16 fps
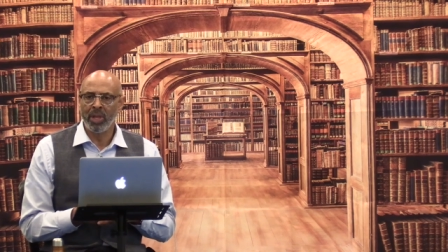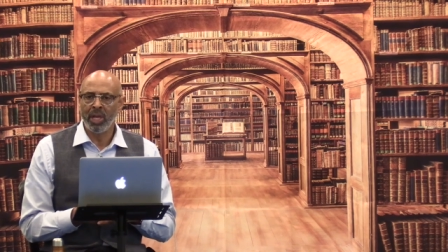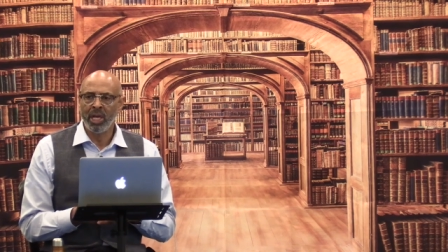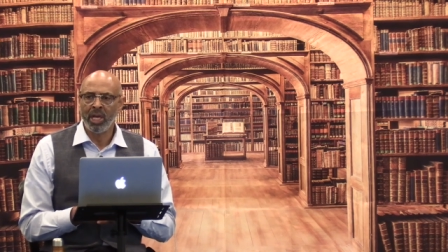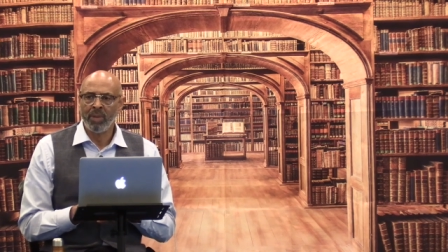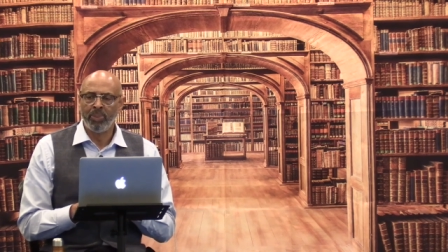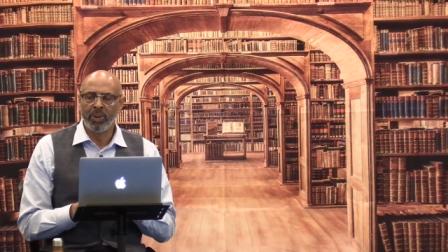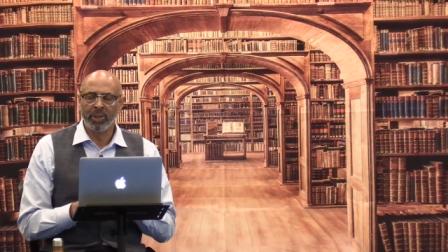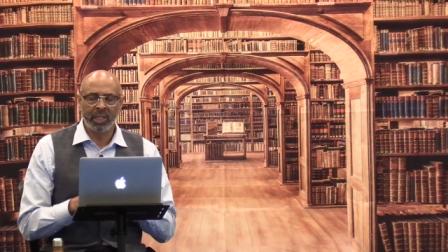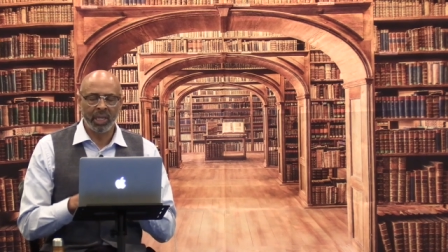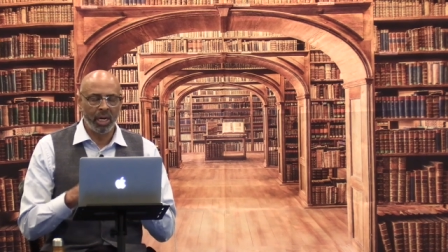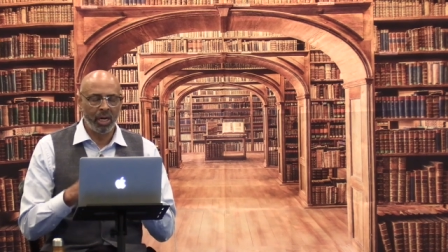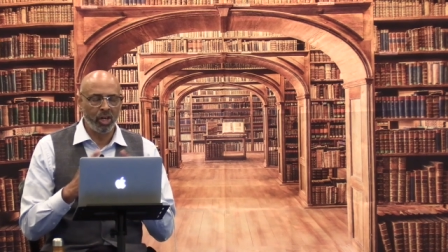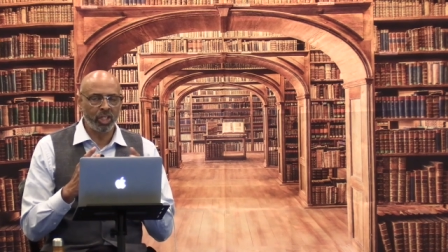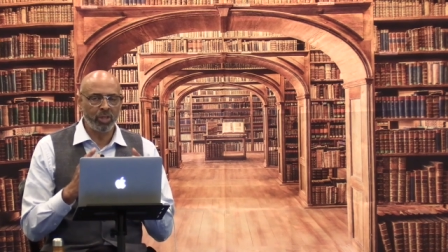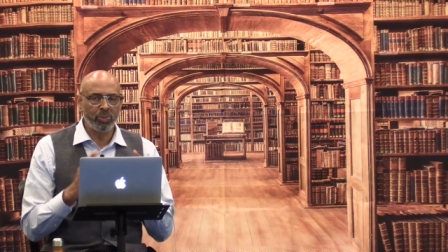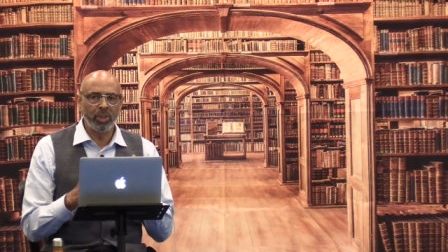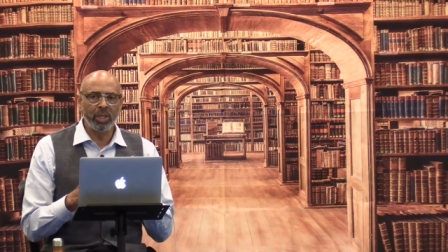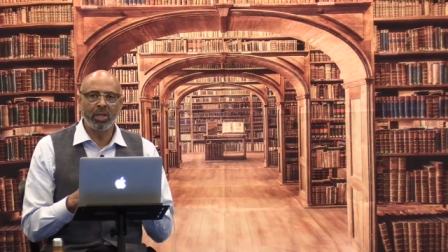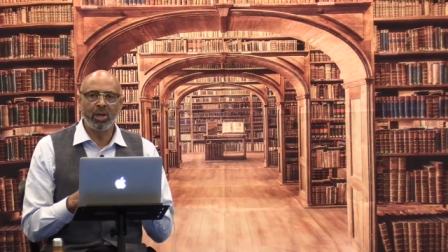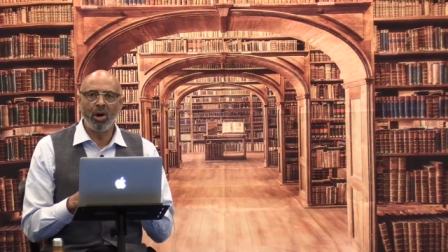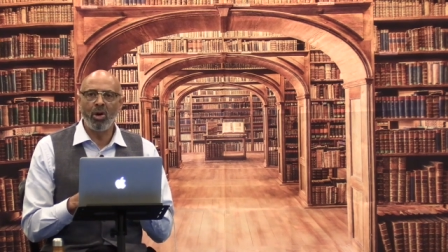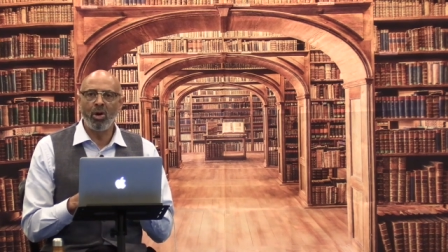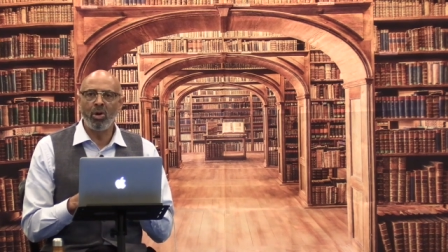But the ultimate
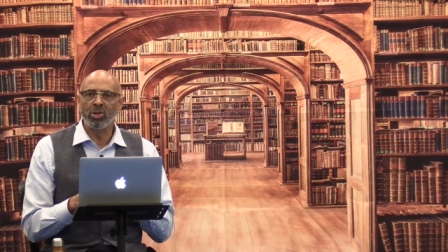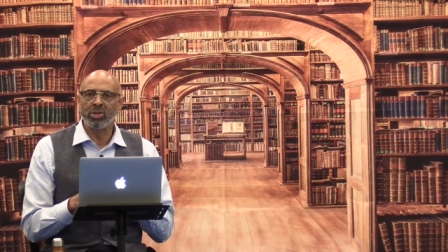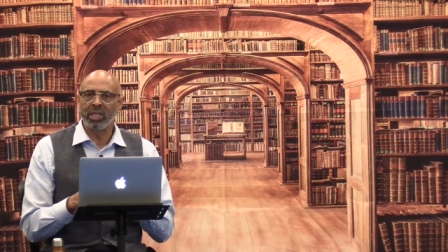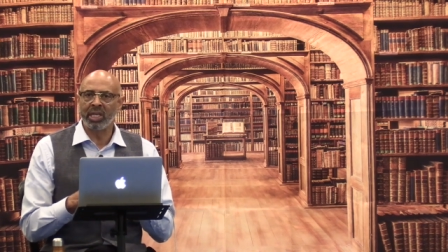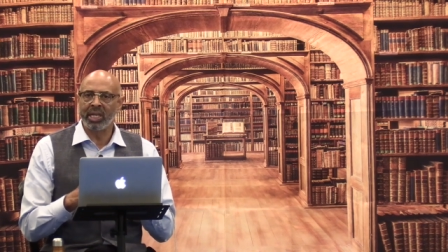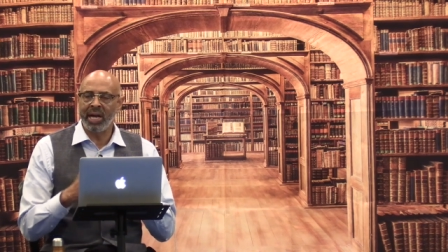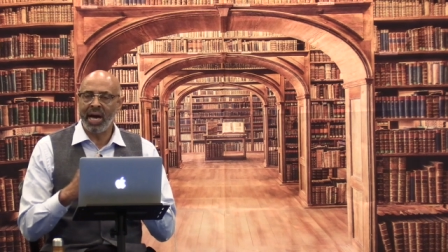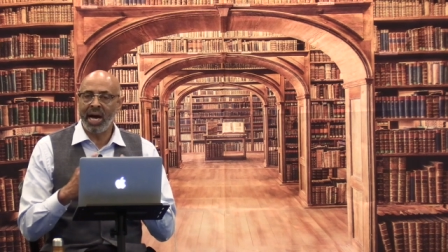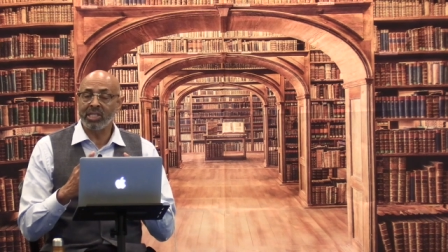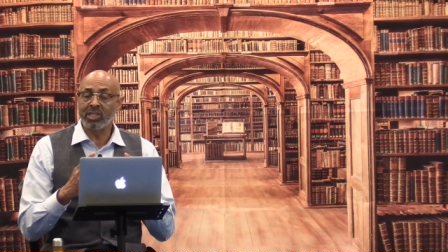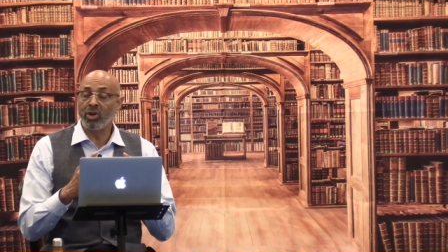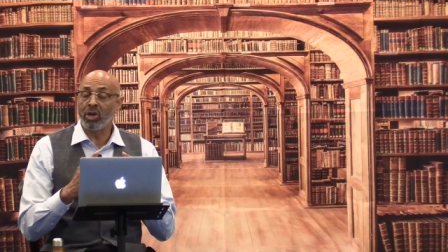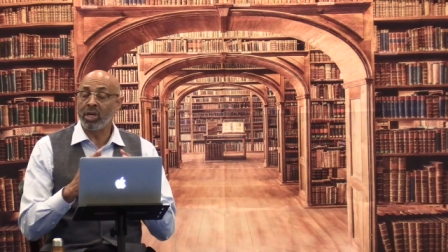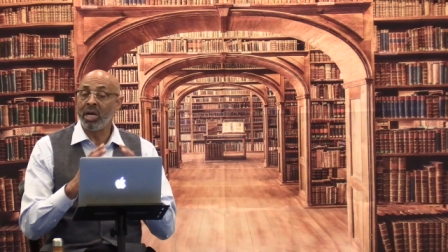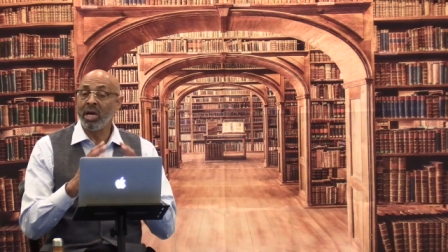goals that God's going to